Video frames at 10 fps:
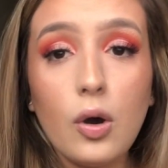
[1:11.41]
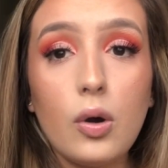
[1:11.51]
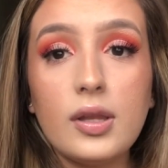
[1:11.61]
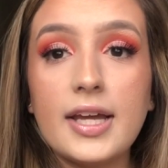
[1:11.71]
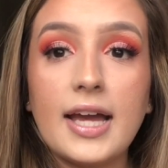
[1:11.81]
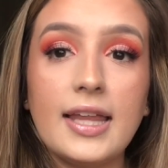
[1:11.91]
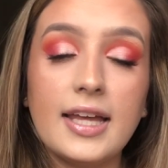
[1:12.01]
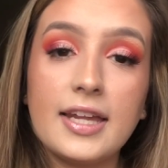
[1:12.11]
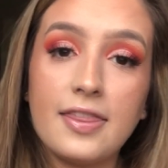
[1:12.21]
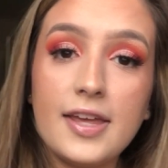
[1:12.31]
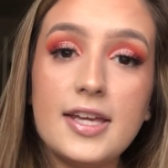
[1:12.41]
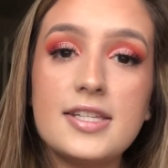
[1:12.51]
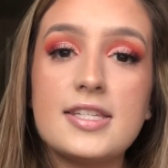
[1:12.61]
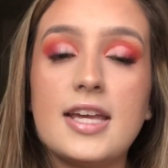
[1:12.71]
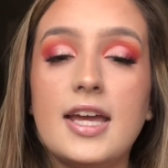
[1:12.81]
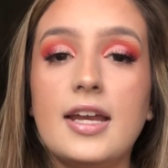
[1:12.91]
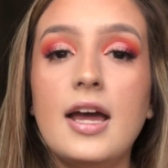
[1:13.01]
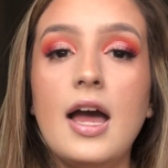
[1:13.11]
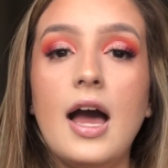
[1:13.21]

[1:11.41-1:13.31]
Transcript: oh, like I like this and